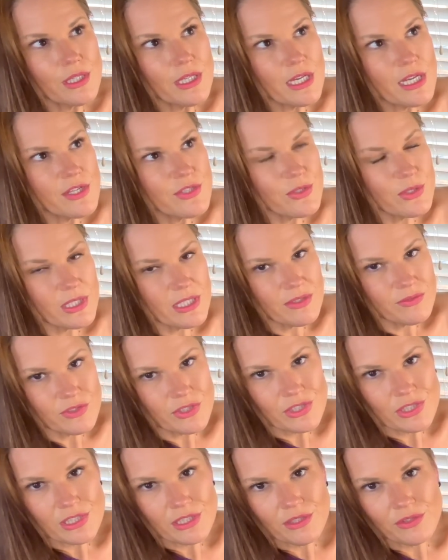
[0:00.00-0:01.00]
and you have to
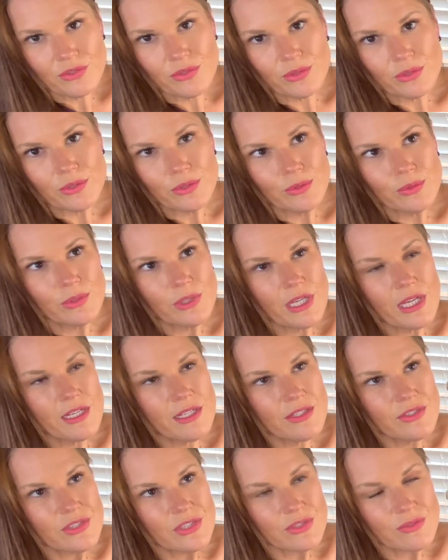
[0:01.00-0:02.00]
see it through, and
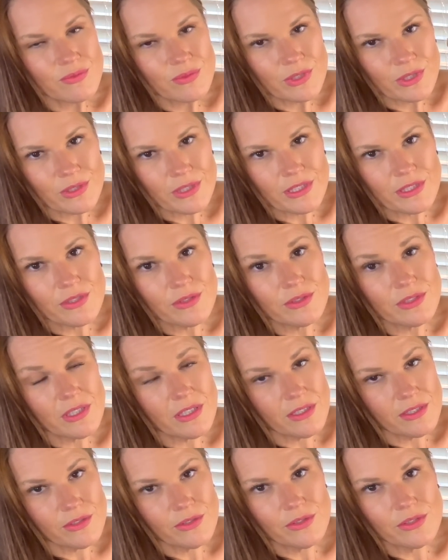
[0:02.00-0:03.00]
I just feel like you're
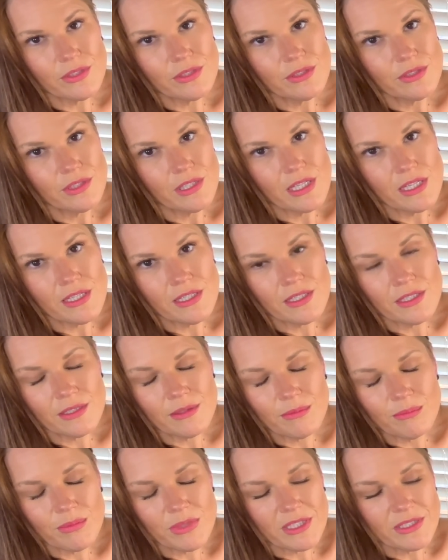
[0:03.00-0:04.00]
tired. And
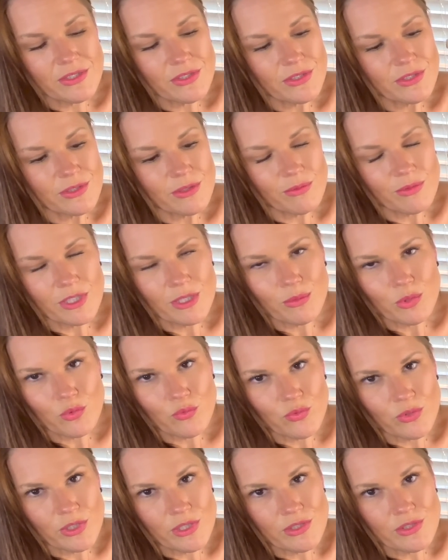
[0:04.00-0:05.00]
bless your family and
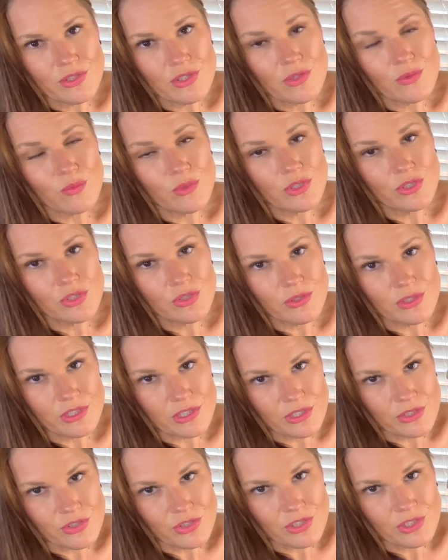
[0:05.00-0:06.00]
friends that want your
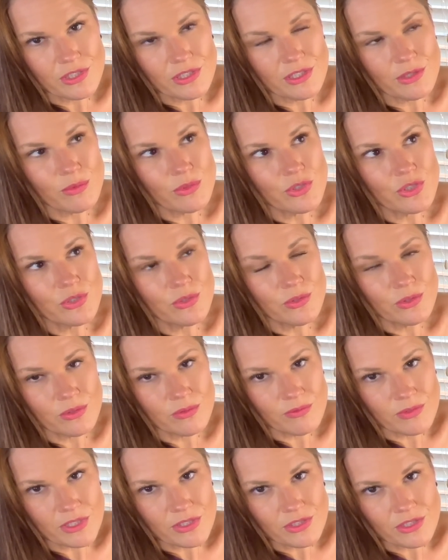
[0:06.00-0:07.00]
attention and they want you to
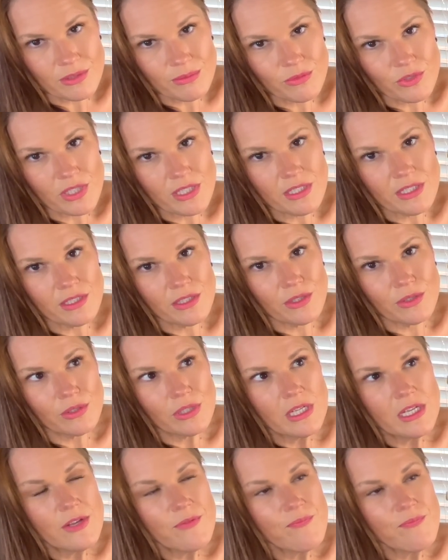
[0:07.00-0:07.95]
invest in them right now.